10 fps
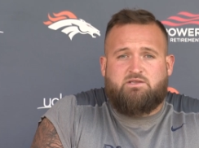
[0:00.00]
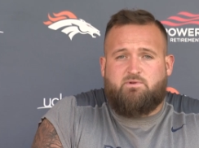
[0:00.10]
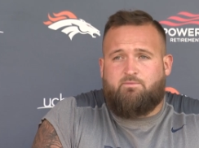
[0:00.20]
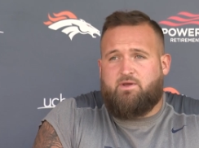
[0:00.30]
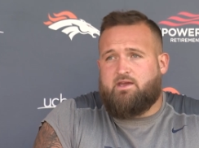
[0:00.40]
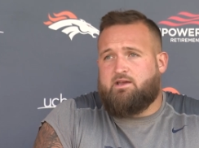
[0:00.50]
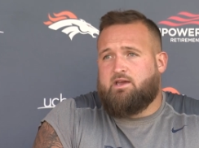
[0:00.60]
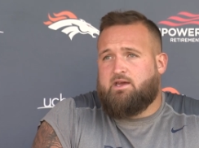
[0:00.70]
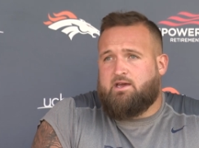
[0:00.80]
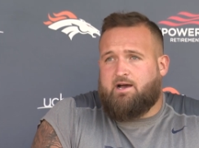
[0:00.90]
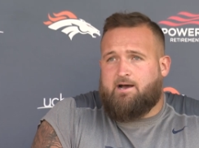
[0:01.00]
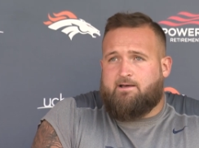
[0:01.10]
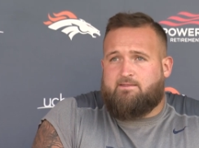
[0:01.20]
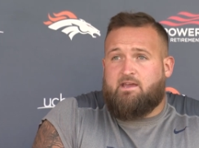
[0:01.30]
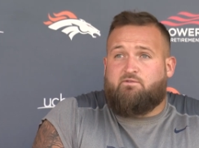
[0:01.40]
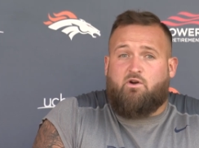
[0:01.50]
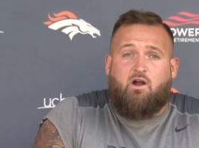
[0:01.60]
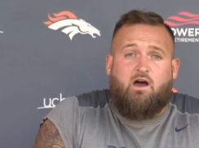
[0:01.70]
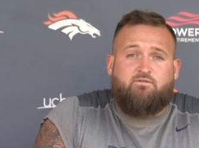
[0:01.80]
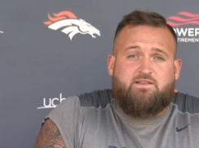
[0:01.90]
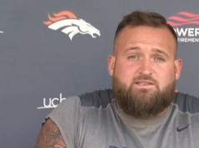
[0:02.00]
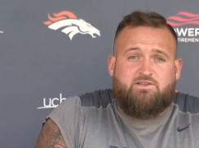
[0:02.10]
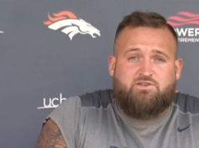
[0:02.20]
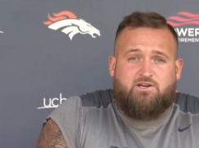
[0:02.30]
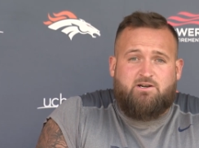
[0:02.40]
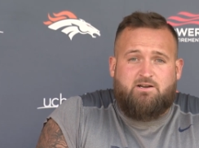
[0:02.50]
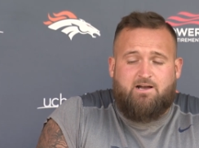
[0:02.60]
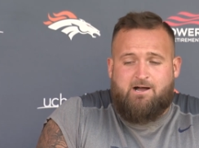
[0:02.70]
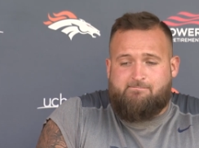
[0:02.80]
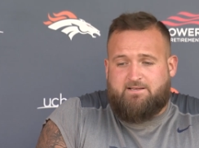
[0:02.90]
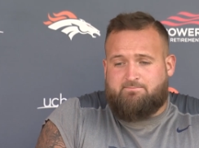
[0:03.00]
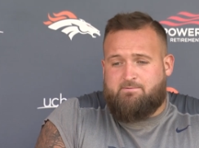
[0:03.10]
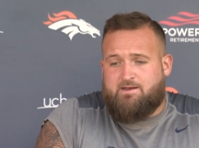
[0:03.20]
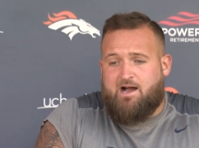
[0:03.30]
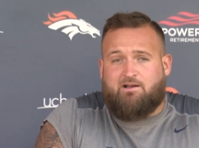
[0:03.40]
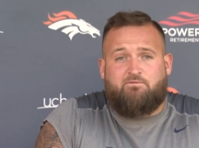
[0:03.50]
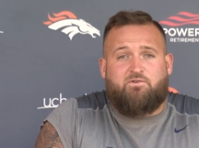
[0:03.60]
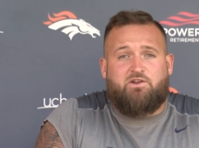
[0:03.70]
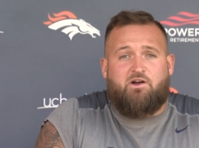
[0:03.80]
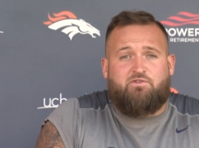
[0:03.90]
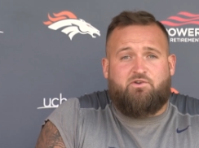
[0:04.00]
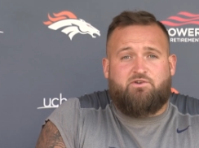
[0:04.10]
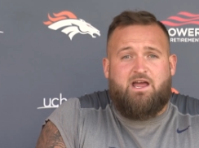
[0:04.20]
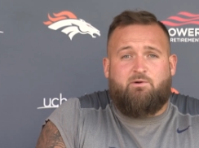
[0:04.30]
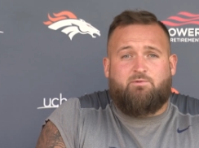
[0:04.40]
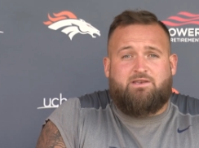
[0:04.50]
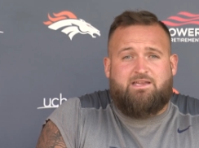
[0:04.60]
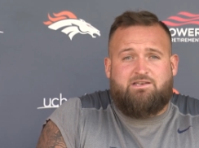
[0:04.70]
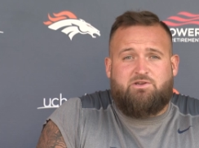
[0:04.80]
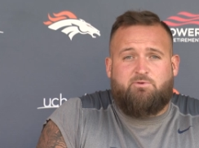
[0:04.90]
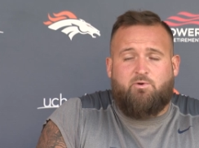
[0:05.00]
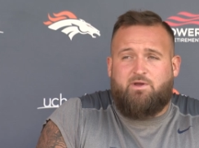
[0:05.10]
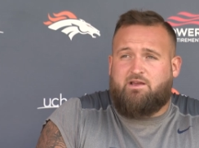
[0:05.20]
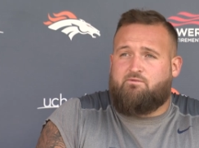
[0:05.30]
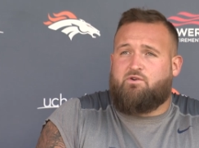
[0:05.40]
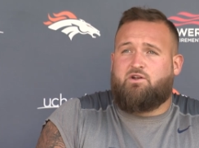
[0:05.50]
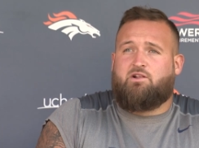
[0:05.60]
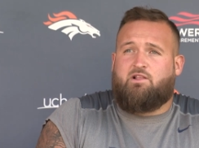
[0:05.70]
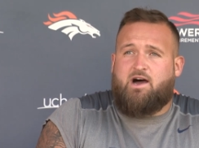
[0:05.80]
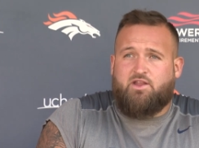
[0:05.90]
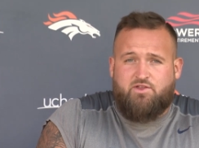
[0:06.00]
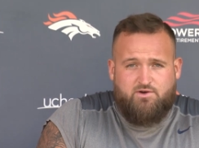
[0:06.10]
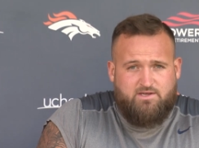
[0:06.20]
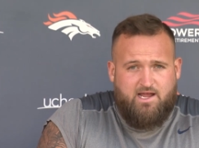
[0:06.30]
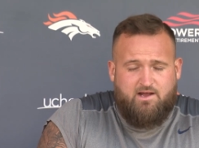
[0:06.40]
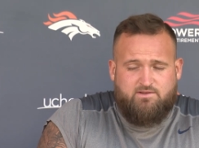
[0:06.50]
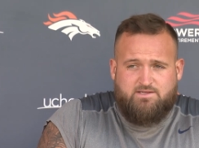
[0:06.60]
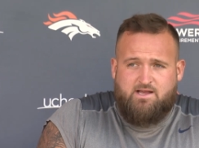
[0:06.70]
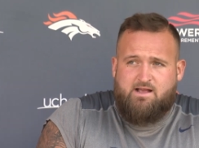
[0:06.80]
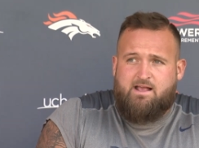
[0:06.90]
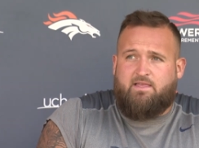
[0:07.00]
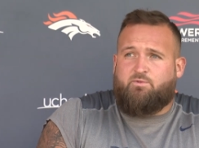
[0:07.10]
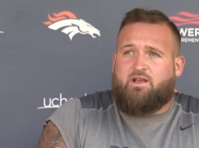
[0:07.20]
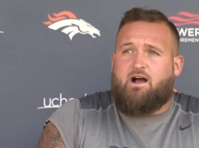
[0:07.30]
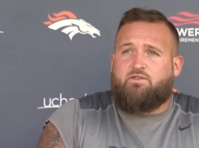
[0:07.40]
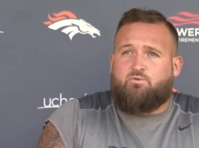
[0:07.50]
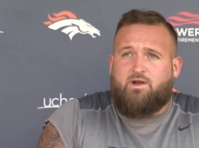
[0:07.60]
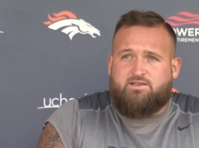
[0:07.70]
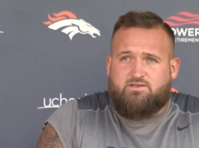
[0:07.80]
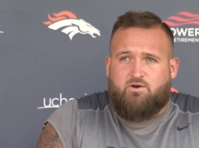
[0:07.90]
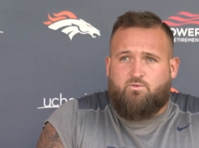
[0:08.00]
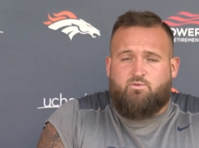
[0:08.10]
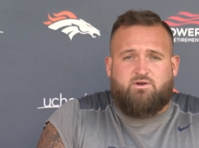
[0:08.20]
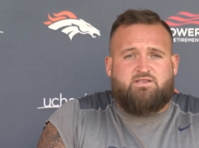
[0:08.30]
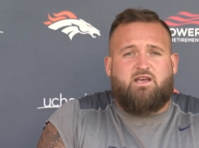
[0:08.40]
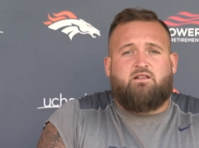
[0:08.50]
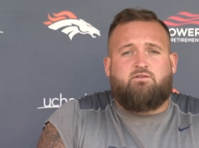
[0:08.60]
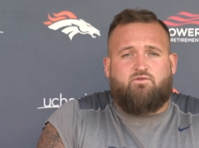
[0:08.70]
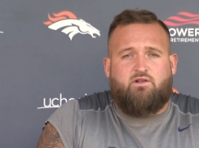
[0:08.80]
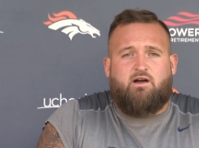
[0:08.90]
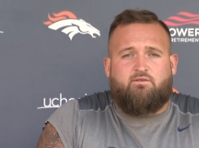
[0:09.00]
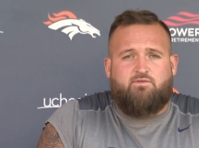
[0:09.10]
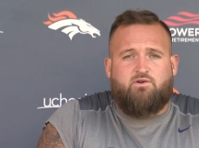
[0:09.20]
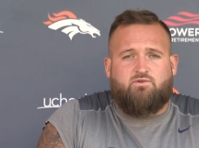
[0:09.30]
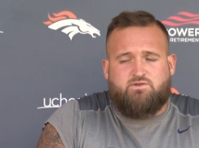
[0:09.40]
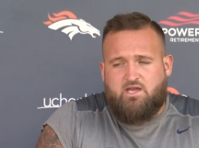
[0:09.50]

It's been a big uh, thing for our offense this year um, is maybe not converting on third down when we need to, but we converted a lot of third downs, and then we got in the red zone. We weren't settling for a lot of field goals.